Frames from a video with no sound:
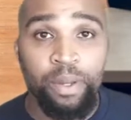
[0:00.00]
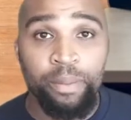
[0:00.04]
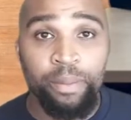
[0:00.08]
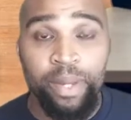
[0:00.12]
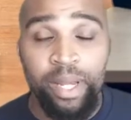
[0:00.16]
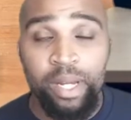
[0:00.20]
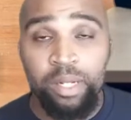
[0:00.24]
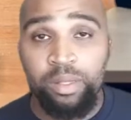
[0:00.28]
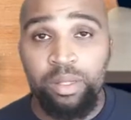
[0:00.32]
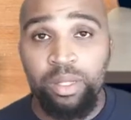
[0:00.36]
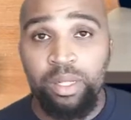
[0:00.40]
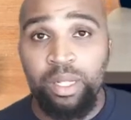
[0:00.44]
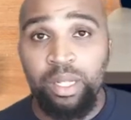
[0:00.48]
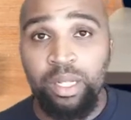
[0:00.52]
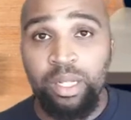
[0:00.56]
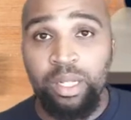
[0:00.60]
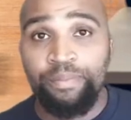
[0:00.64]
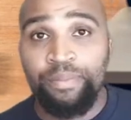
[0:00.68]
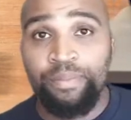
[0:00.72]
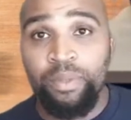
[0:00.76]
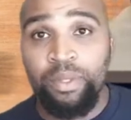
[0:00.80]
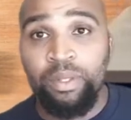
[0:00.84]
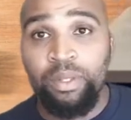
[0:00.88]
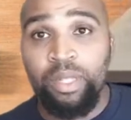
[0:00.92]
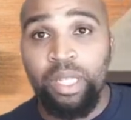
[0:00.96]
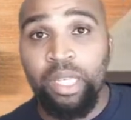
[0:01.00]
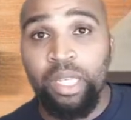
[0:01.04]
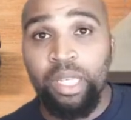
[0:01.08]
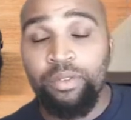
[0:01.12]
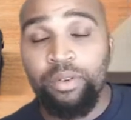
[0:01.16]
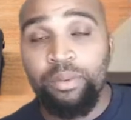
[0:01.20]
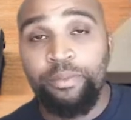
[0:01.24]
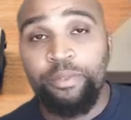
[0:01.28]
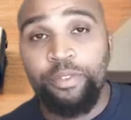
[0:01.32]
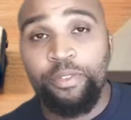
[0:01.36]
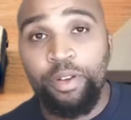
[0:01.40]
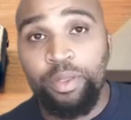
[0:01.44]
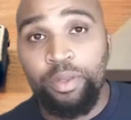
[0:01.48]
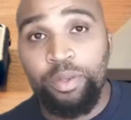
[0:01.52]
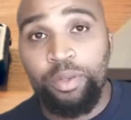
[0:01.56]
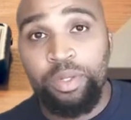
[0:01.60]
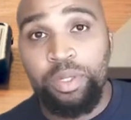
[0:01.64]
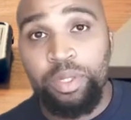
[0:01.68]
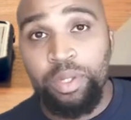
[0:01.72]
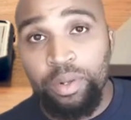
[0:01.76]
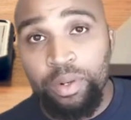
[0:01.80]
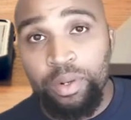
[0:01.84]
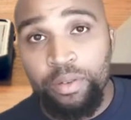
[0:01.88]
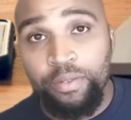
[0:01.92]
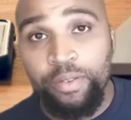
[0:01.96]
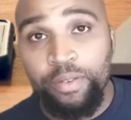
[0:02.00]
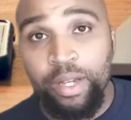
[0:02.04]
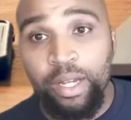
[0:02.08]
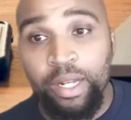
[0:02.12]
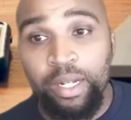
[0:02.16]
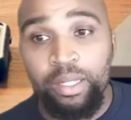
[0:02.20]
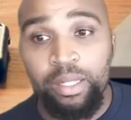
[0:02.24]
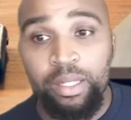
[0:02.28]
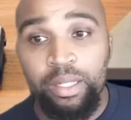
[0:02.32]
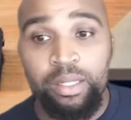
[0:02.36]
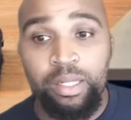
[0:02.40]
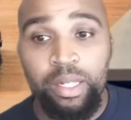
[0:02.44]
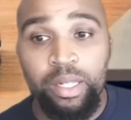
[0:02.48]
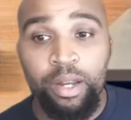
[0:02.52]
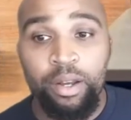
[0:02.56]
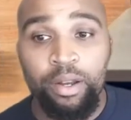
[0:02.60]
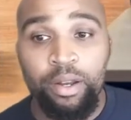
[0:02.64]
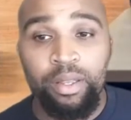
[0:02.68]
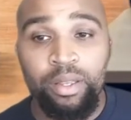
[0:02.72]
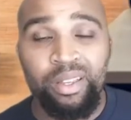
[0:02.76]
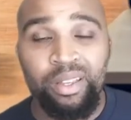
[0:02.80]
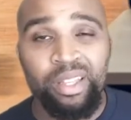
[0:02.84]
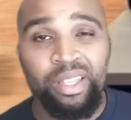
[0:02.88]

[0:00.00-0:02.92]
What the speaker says: I'm actually getting even further certified in this area.